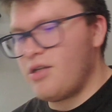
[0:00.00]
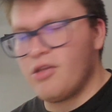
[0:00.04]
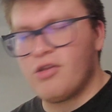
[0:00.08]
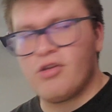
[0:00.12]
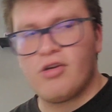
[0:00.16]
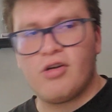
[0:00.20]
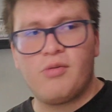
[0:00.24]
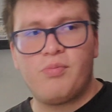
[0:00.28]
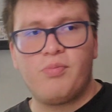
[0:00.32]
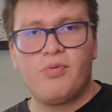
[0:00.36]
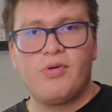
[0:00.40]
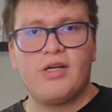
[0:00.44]

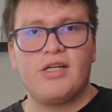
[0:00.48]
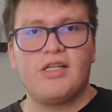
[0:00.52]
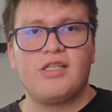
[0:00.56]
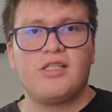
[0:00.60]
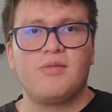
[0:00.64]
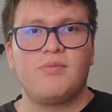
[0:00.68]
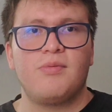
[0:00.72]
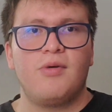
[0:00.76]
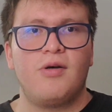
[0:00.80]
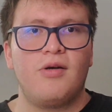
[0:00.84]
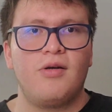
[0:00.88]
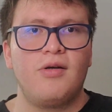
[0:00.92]
They're all pretty
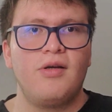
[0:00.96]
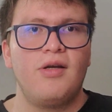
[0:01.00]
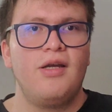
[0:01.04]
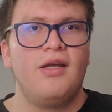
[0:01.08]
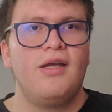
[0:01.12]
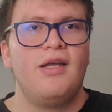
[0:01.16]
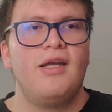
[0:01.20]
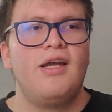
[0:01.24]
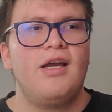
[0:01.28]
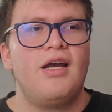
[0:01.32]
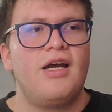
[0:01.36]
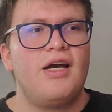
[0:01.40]
small.
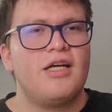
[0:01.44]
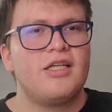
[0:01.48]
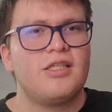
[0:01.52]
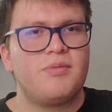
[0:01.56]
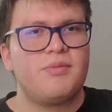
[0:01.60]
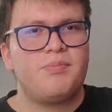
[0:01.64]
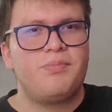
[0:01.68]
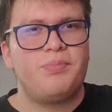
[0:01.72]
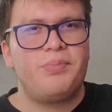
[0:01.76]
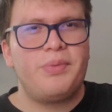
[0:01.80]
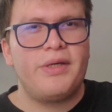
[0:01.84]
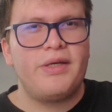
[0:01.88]
I
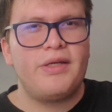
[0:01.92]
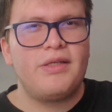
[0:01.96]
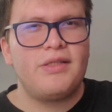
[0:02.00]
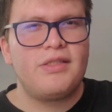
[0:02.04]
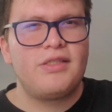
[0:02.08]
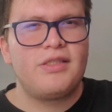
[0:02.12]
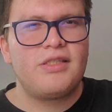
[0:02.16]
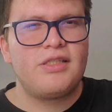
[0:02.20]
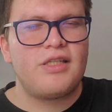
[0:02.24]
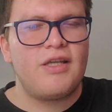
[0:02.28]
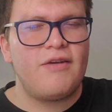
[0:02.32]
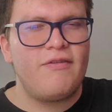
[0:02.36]
spent
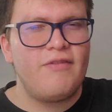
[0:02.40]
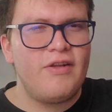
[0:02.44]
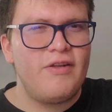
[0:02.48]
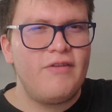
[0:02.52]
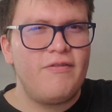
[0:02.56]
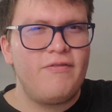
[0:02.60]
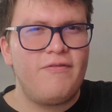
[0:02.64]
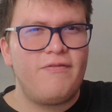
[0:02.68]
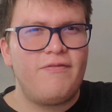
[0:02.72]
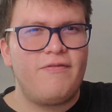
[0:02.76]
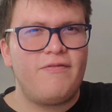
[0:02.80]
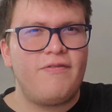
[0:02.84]

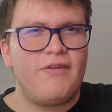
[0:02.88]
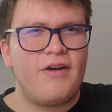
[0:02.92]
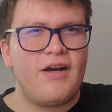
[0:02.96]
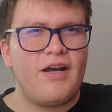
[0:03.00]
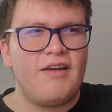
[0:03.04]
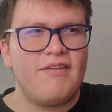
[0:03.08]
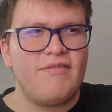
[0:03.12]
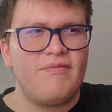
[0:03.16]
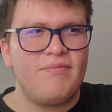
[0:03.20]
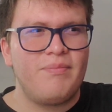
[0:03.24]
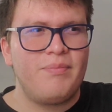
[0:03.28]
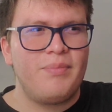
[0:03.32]

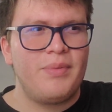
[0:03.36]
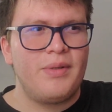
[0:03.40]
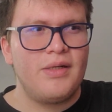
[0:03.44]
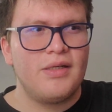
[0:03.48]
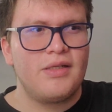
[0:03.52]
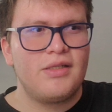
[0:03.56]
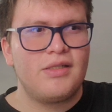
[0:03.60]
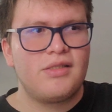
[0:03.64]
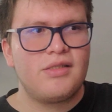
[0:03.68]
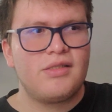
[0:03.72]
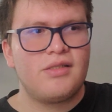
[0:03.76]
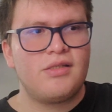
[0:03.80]
75
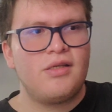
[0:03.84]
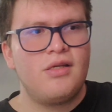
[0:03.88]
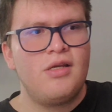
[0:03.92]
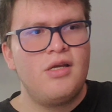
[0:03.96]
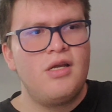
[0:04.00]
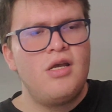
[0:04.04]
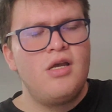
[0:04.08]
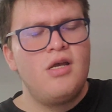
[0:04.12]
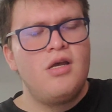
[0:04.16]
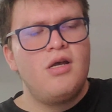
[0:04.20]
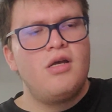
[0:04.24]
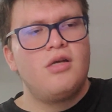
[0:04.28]
bucks.
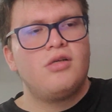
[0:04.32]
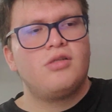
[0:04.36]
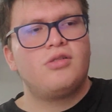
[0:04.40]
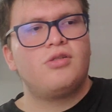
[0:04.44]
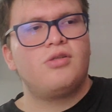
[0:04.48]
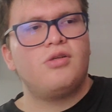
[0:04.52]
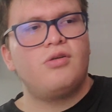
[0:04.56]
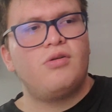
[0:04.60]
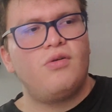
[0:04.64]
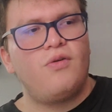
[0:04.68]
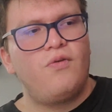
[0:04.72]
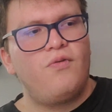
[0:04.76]

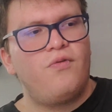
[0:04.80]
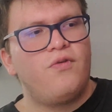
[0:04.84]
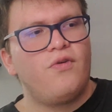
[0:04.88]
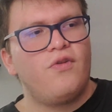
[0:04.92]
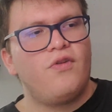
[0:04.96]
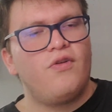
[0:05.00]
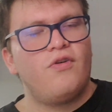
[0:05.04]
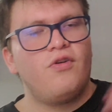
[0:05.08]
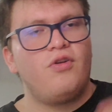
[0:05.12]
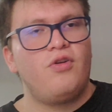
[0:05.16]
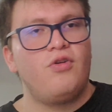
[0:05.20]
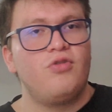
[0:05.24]
So for
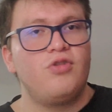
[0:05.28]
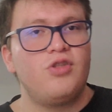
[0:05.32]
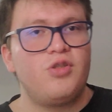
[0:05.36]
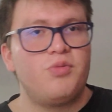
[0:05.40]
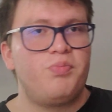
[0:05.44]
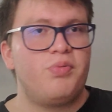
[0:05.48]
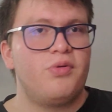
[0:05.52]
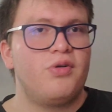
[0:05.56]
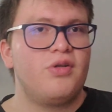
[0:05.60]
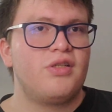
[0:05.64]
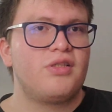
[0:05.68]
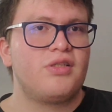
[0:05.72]
the
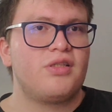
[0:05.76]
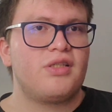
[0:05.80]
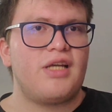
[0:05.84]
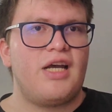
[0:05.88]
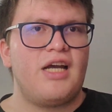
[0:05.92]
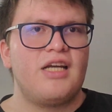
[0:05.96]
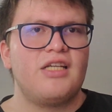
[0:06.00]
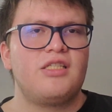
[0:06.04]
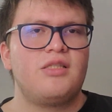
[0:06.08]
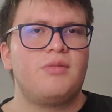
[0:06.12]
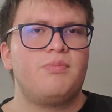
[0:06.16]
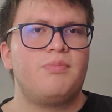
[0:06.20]
used books,
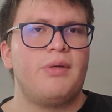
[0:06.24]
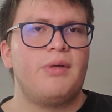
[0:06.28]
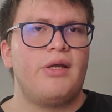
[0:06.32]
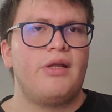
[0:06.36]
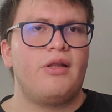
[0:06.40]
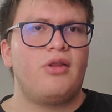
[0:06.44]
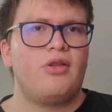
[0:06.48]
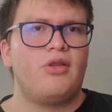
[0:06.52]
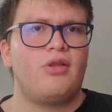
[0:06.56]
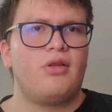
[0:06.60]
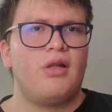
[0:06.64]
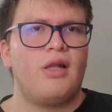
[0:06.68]
I
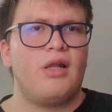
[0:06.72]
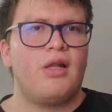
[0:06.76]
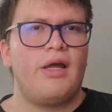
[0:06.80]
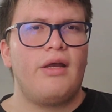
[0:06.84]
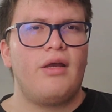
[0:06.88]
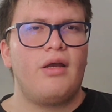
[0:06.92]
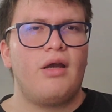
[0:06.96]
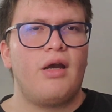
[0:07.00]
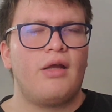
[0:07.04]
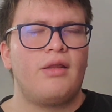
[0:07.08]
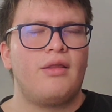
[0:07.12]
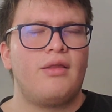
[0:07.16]
spent
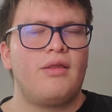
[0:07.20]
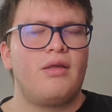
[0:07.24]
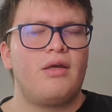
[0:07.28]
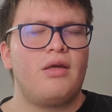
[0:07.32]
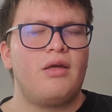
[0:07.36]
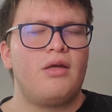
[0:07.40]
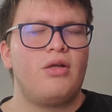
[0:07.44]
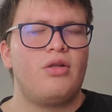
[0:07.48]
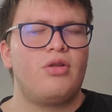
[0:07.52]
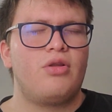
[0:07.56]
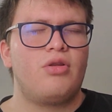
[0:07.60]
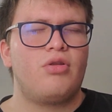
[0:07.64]
like, I
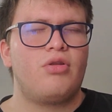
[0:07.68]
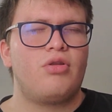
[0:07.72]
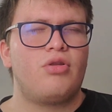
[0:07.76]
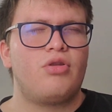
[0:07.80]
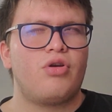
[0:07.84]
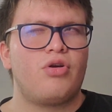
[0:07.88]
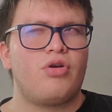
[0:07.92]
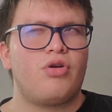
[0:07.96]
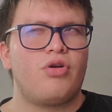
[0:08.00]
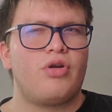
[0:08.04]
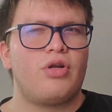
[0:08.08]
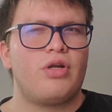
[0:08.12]
think
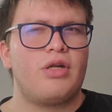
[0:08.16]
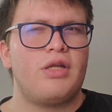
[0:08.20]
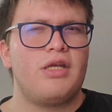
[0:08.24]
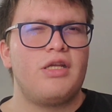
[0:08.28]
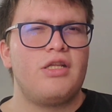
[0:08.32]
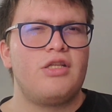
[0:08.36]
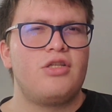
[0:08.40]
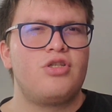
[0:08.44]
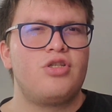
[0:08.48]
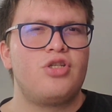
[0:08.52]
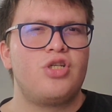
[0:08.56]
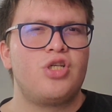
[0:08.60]

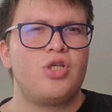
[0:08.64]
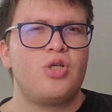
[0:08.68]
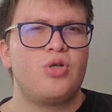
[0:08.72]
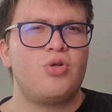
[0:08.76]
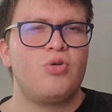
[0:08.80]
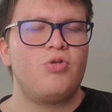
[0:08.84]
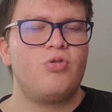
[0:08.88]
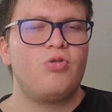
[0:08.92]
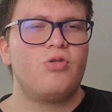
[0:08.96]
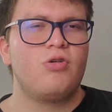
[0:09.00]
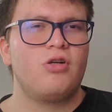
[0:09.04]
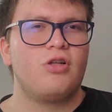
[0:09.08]

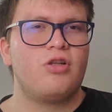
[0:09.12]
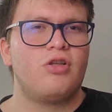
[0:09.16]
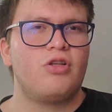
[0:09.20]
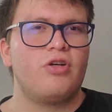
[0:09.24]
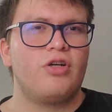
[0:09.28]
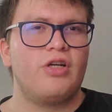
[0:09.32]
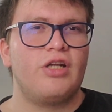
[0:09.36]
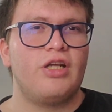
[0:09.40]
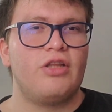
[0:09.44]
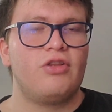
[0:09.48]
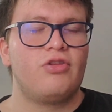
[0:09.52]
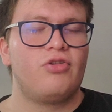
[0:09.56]
$32 or
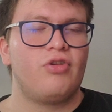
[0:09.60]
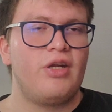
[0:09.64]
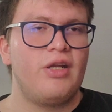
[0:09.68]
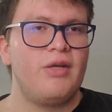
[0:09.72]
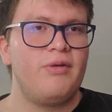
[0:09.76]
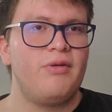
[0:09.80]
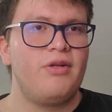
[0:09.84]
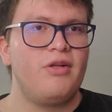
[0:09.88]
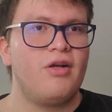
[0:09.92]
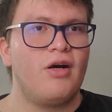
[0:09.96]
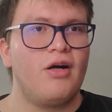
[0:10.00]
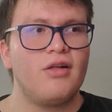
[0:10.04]

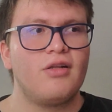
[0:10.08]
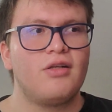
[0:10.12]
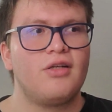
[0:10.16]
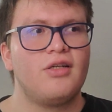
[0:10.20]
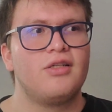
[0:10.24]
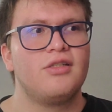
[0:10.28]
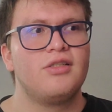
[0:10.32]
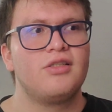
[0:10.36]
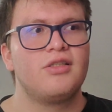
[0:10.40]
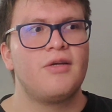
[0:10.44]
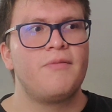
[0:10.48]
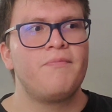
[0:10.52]

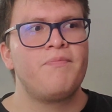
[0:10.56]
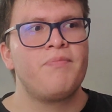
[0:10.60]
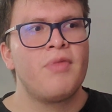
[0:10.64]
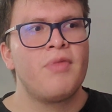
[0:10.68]
$33.